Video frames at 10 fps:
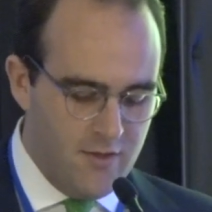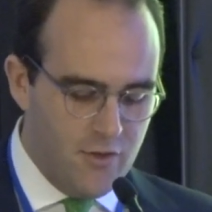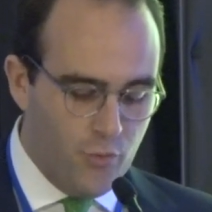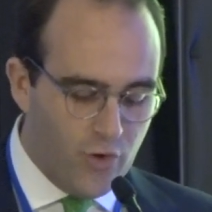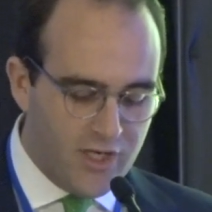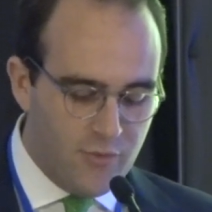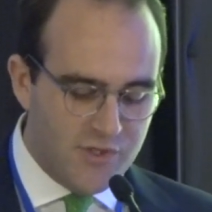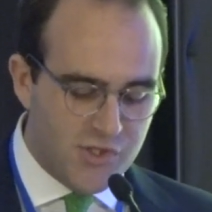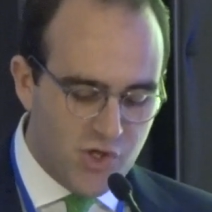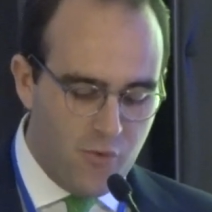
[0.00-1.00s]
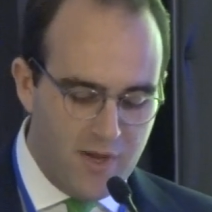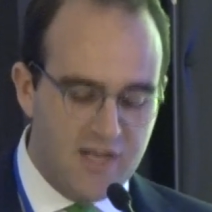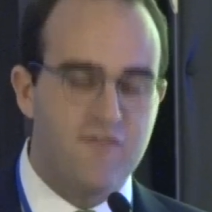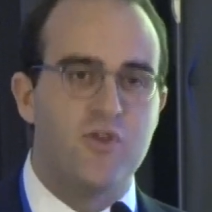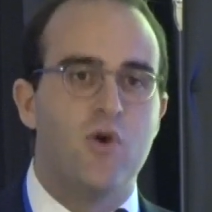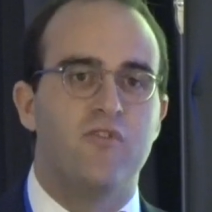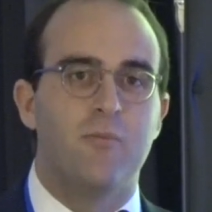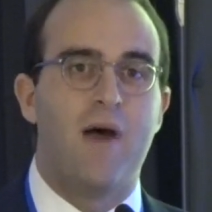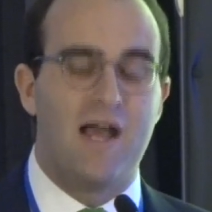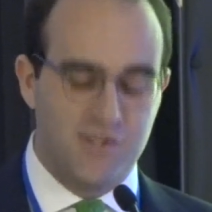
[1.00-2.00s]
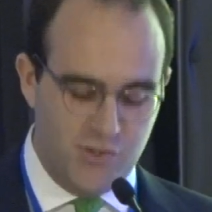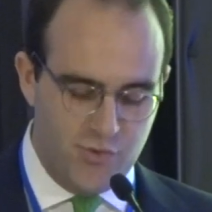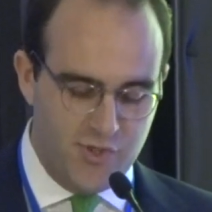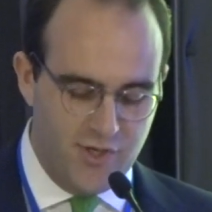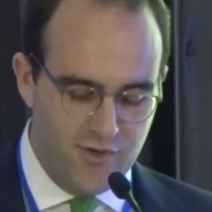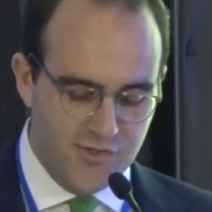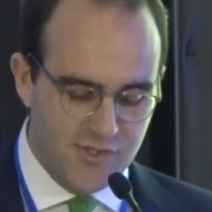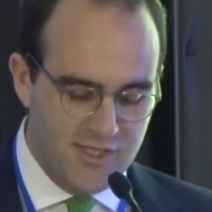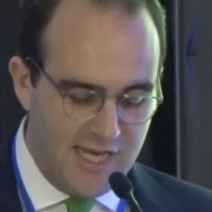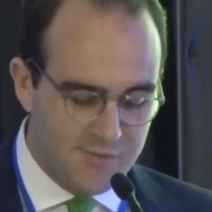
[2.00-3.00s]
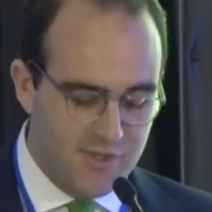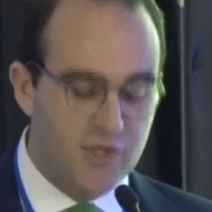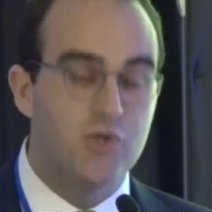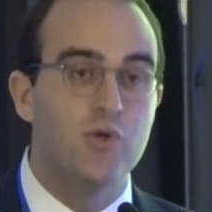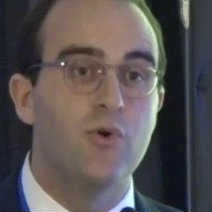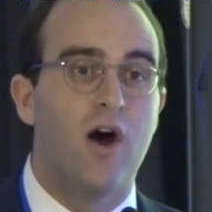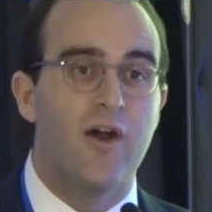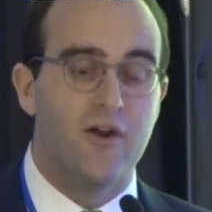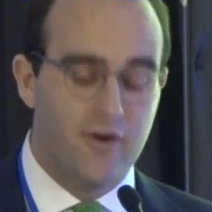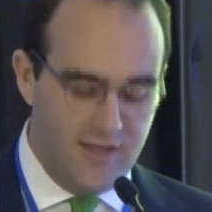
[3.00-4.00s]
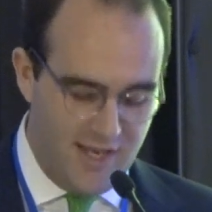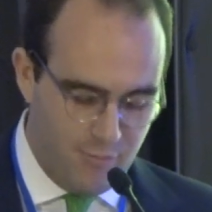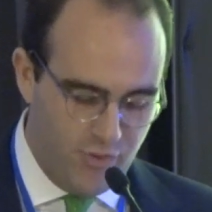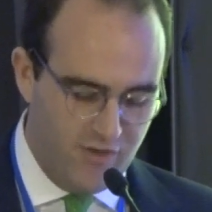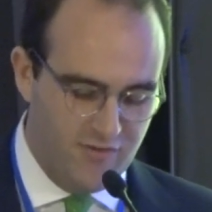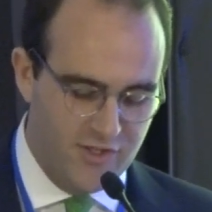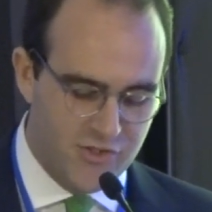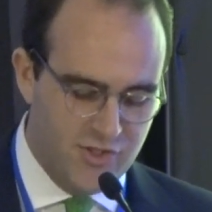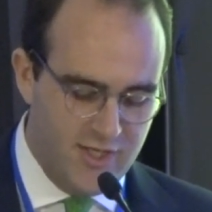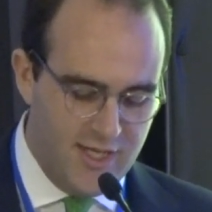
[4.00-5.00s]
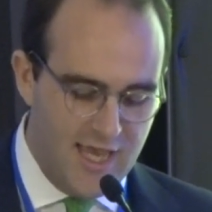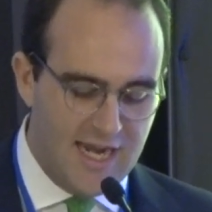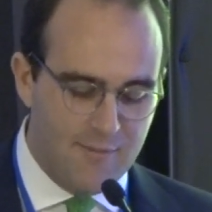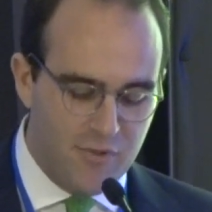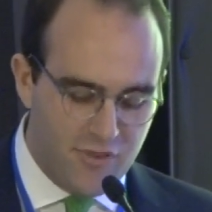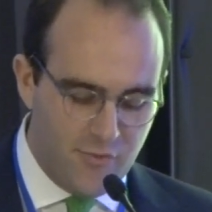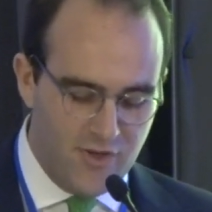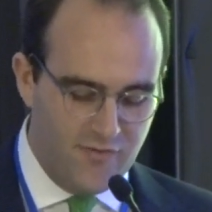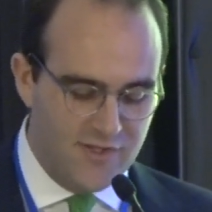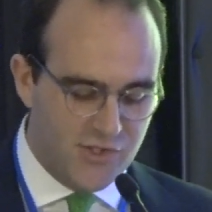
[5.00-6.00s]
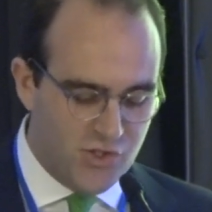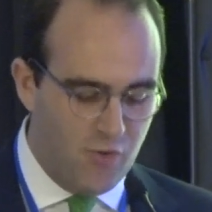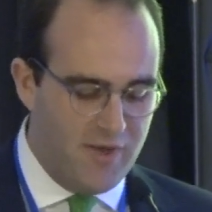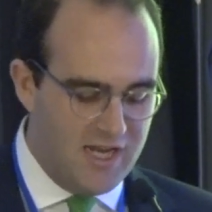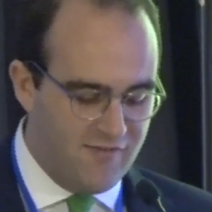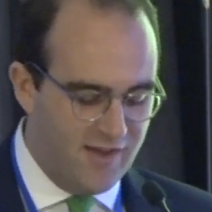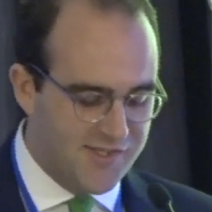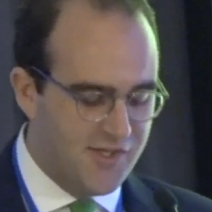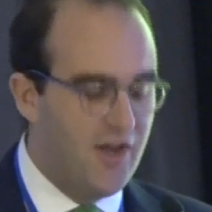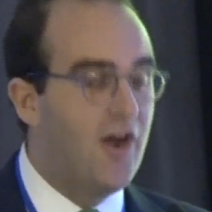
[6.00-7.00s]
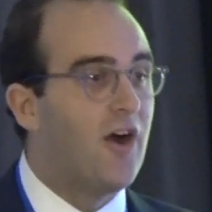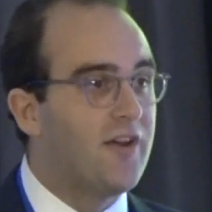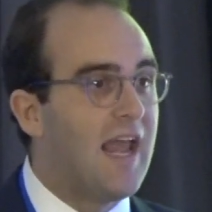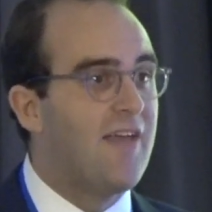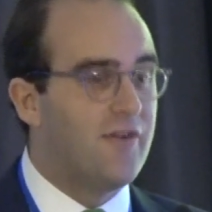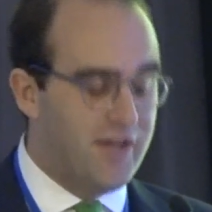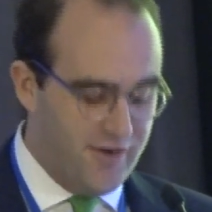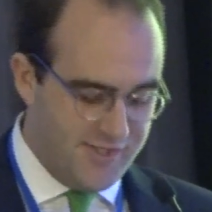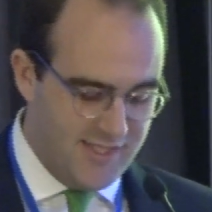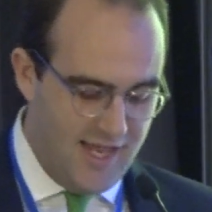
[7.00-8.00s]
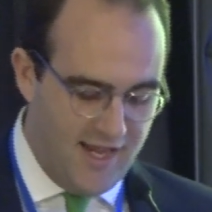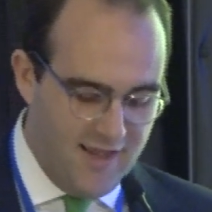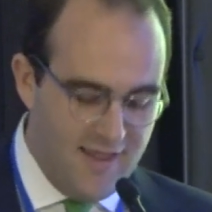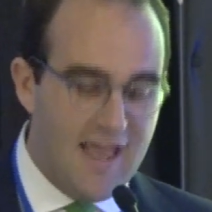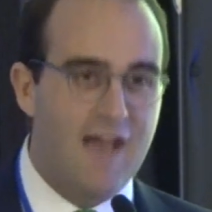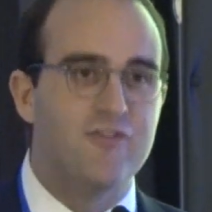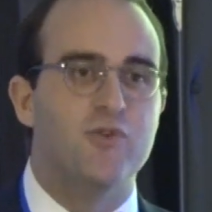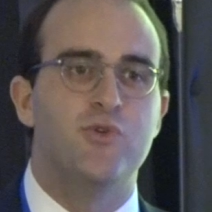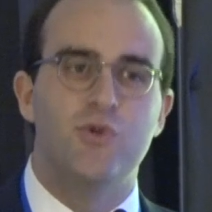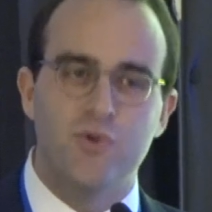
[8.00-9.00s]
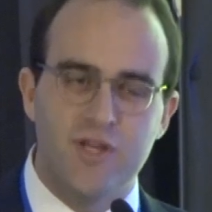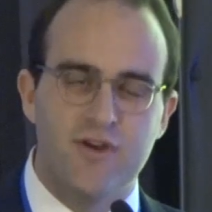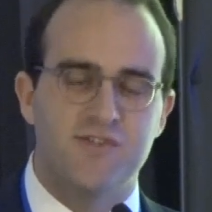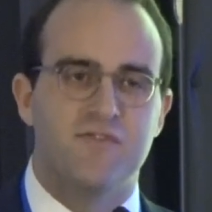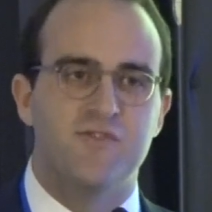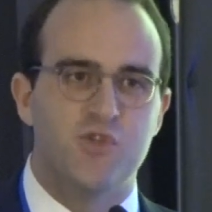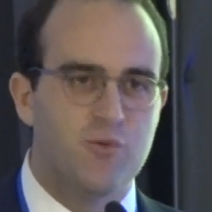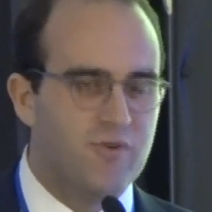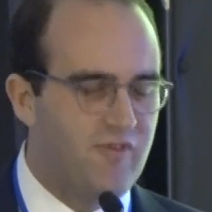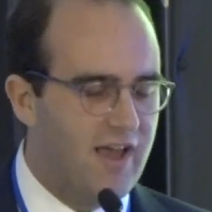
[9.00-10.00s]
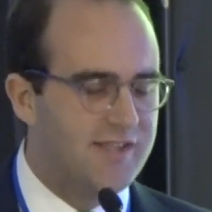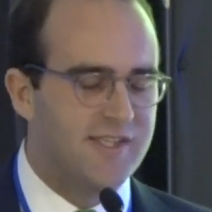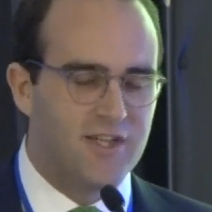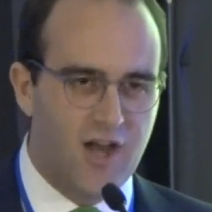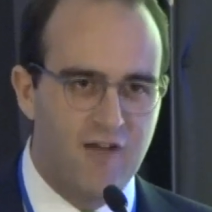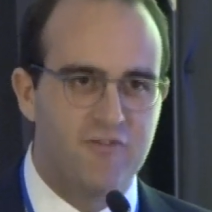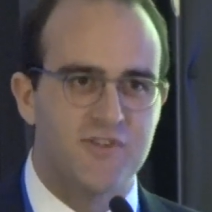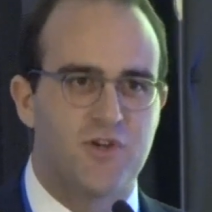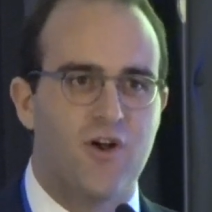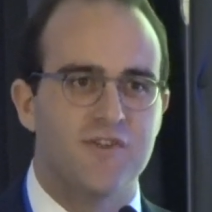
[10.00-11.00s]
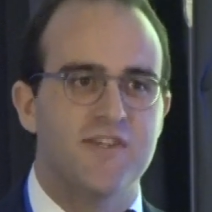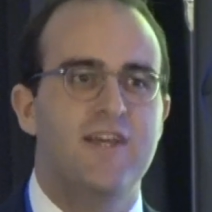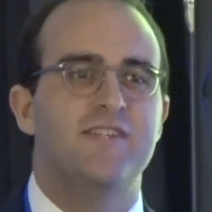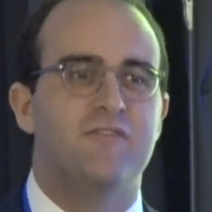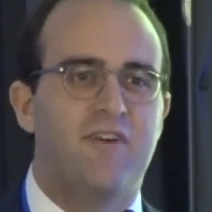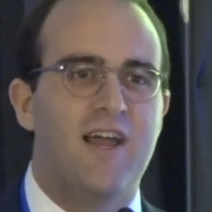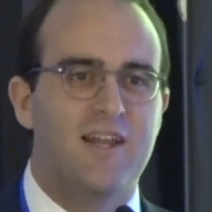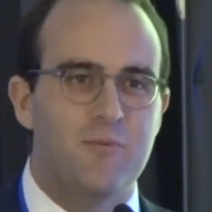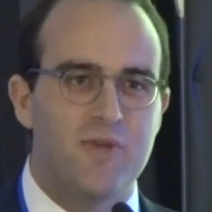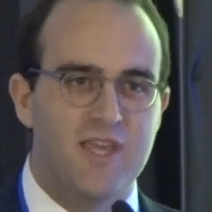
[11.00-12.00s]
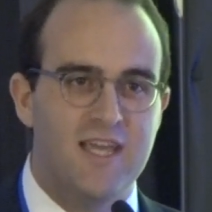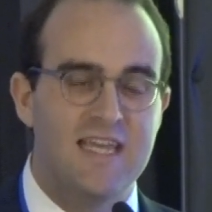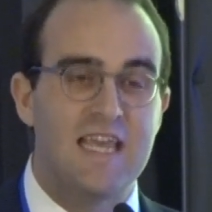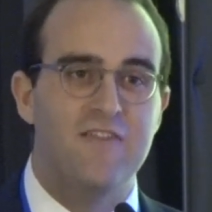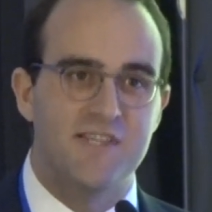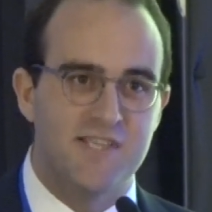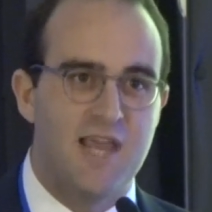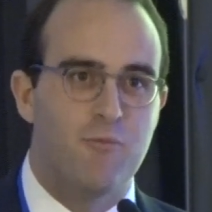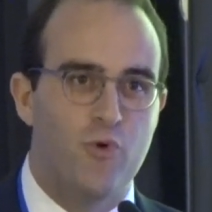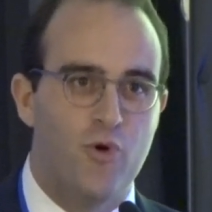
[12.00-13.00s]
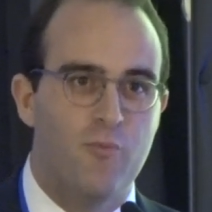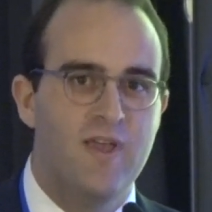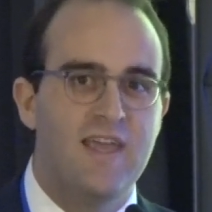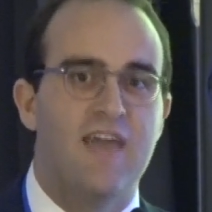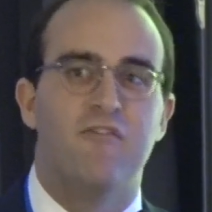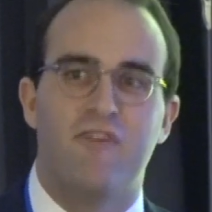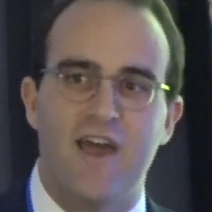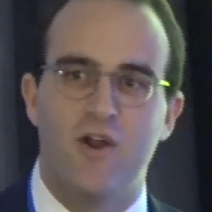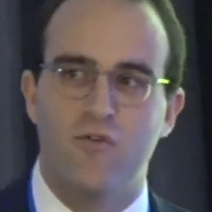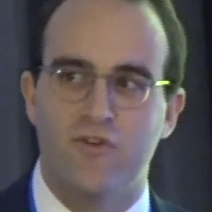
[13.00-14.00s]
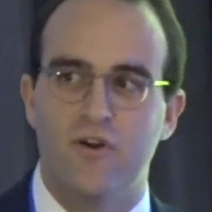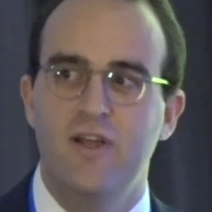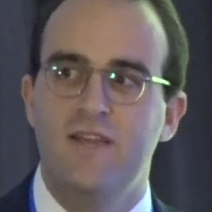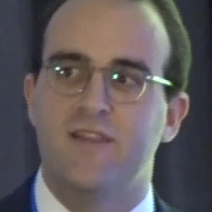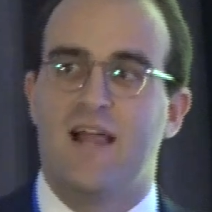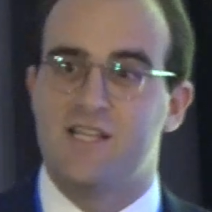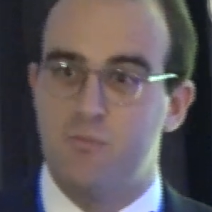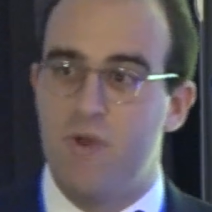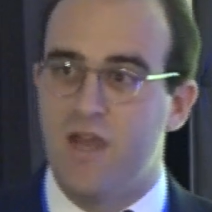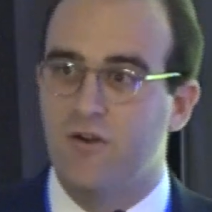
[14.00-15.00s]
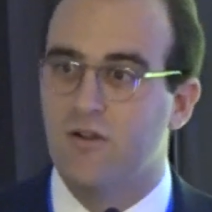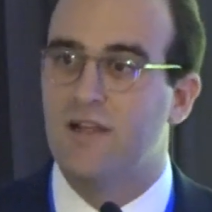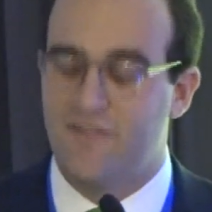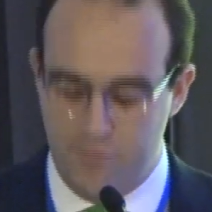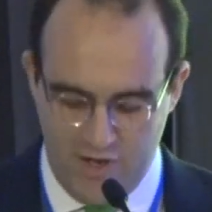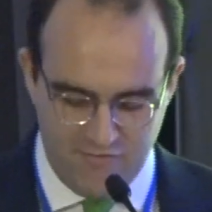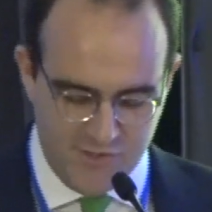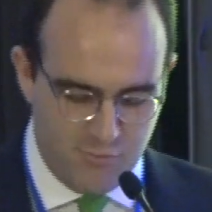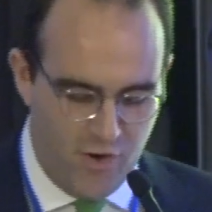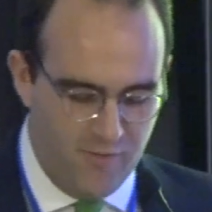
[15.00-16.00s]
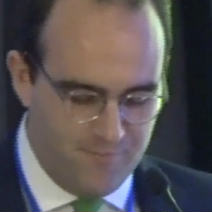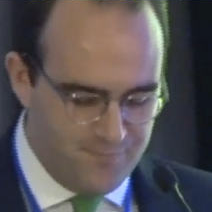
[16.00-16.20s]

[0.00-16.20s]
Working with so many of you over the past 2 years has been a true honor and privilege, and I'm thrilled that so many of us are gathered here today after 2 years of Zoom events and conference calls to finally be in the same room and fight over the last bagel at the breakfast bar.